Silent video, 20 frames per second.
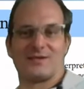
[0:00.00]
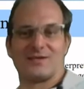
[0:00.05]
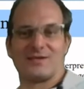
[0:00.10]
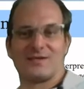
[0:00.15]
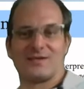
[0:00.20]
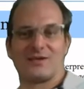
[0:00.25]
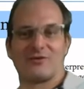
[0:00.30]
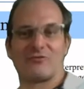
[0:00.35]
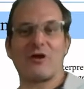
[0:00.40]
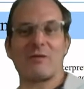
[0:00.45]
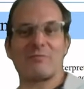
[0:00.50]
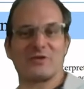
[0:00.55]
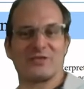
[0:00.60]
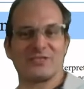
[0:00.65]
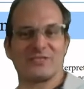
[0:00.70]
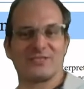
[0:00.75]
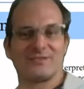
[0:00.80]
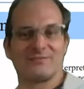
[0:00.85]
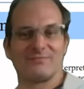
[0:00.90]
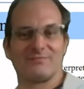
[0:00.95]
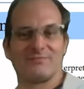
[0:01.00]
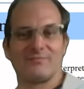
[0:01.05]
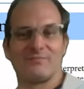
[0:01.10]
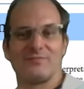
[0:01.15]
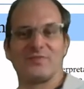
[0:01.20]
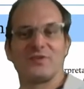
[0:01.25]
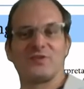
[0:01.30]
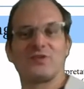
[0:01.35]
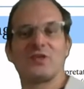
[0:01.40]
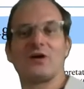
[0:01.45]
grammars.
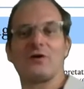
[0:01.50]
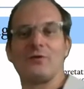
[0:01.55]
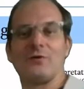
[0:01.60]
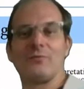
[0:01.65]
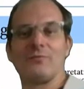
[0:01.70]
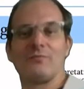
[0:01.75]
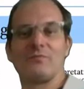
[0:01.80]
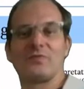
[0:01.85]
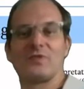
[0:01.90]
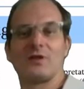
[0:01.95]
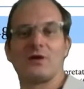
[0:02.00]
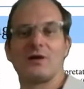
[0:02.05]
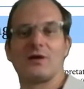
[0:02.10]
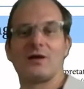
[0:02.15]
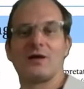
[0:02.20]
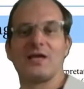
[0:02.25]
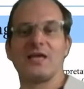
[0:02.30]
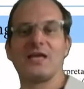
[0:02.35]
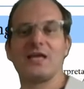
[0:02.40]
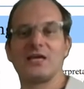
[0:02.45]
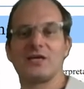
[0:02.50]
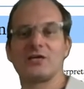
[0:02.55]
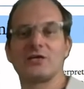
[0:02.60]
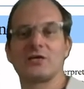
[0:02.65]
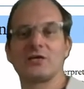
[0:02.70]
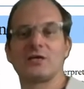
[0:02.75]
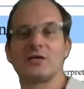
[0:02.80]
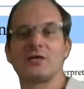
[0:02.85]
So here,